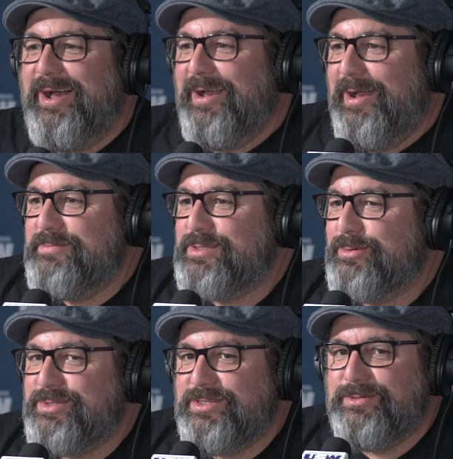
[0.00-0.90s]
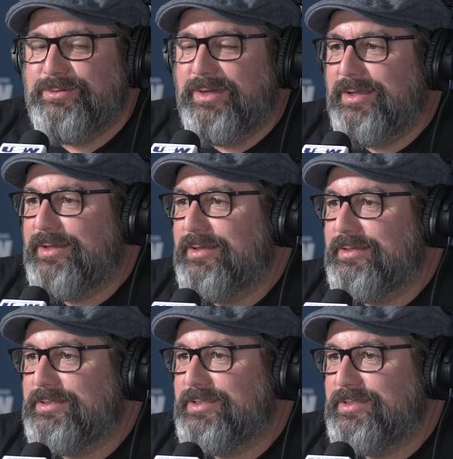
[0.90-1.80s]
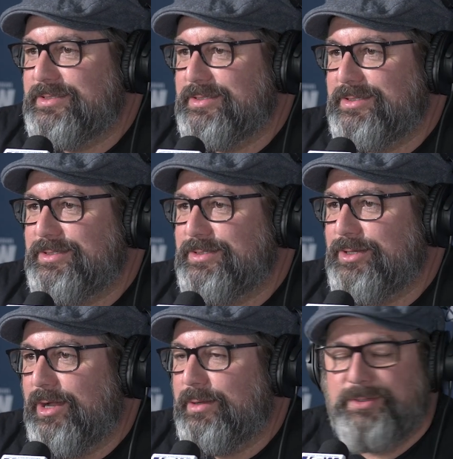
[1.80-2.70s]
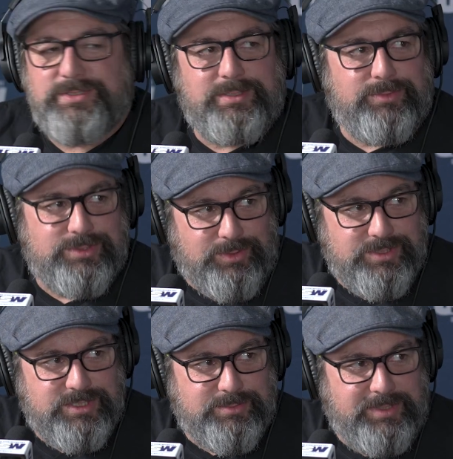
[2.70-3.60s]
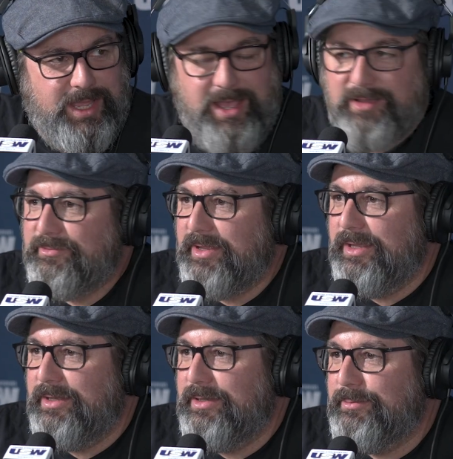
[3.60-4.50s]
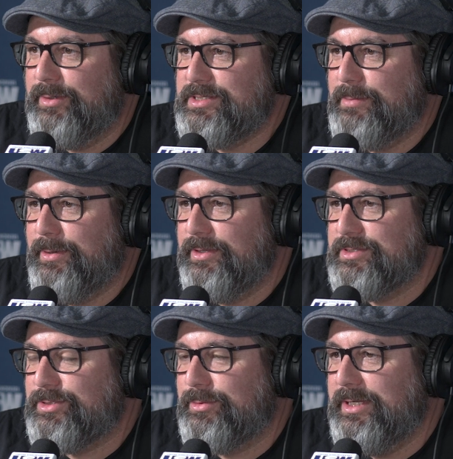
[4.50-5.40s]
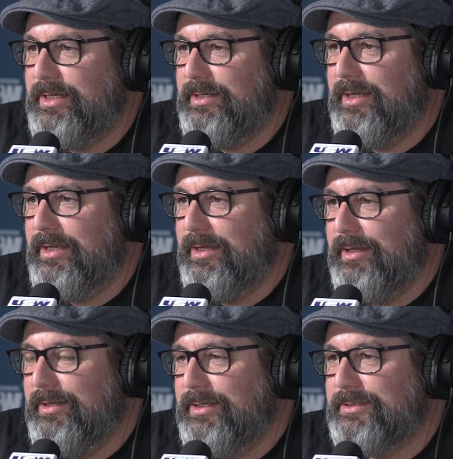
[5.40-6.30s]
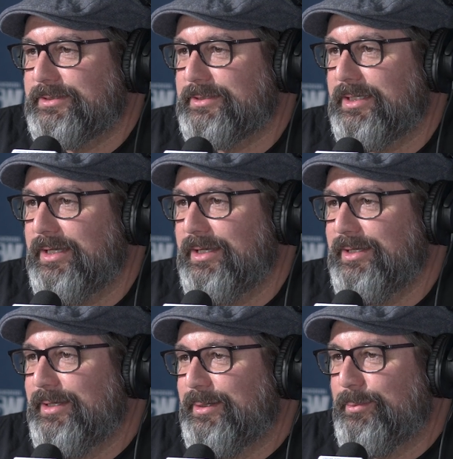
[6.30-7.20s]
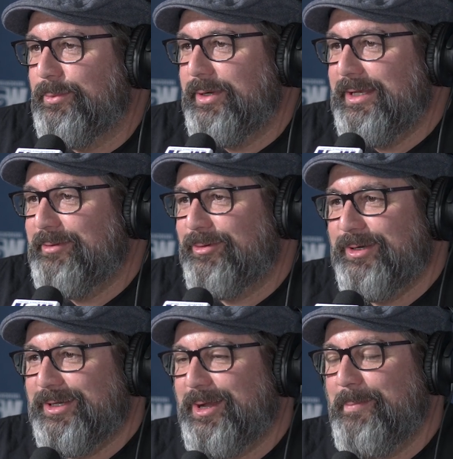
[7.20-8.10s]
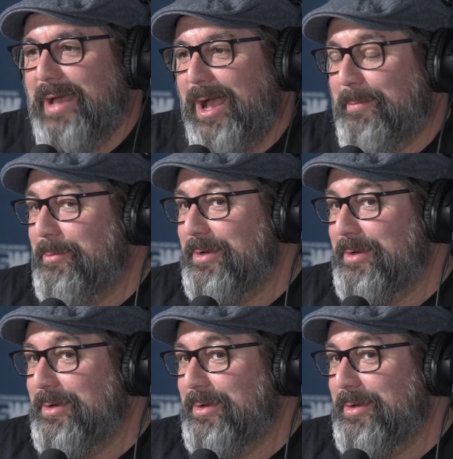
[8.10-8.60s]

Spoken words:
I'm supposed to talk about some resources we have, and it was up on the screen, and it's waiting for it to come back.